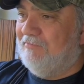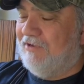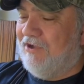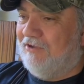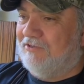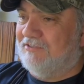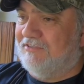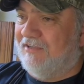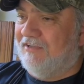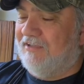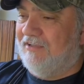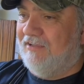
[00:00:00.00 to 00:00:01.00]
because
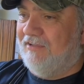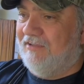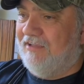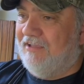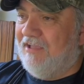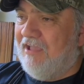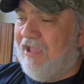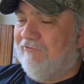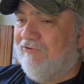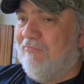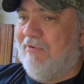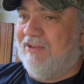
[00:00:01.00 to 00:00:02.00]

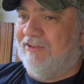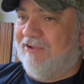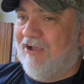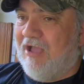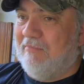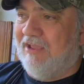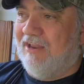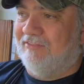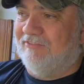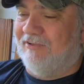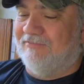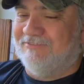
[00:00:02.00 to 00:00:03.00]
after I made the comment, I
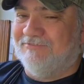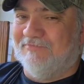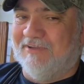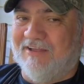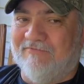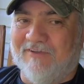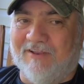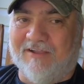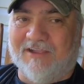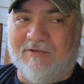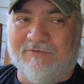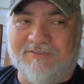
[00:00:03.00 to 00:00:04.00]
thought, oh man, I felt
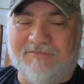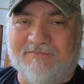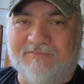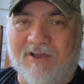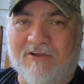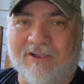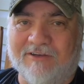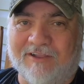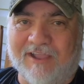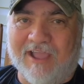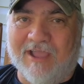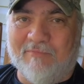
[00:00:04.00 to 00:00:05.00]
like I was dogging the
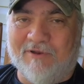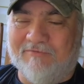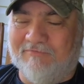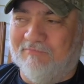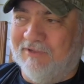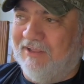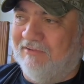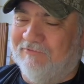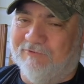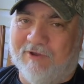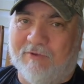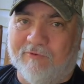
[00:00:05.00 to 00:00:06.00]
guy, but but I
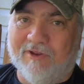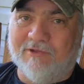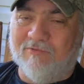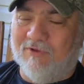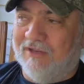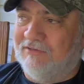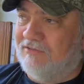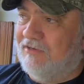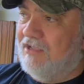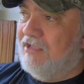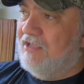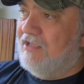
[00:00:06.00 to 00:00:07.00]
really wasn't.
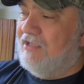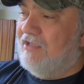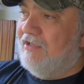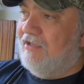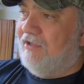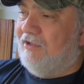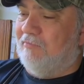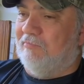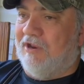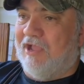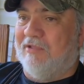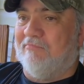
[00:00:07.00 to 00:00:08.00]
Uh,
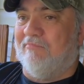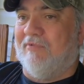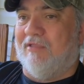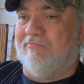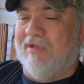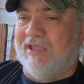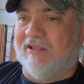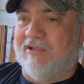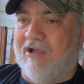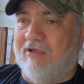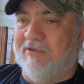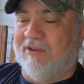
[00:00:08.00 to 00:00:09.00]
but I had I made a
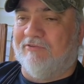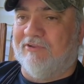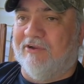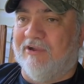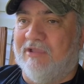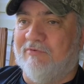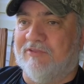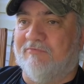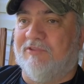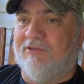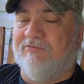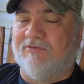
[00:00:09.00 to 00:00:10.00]
comment on there. He was
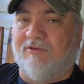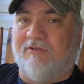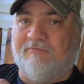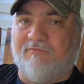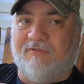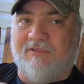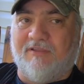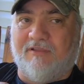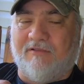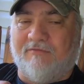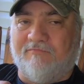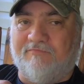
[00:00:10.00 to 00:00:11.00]
using a,
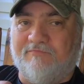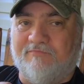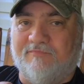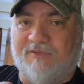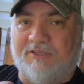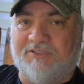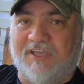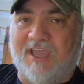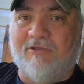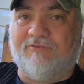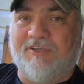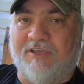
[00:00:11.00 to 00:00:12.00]
a a
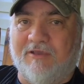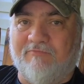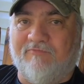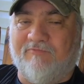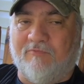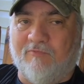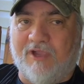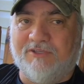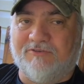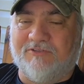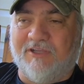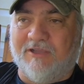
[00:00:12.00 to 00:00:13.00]
scale tip from
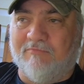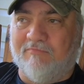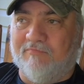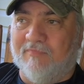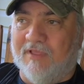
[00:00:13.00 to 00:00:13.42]
Razor Tip,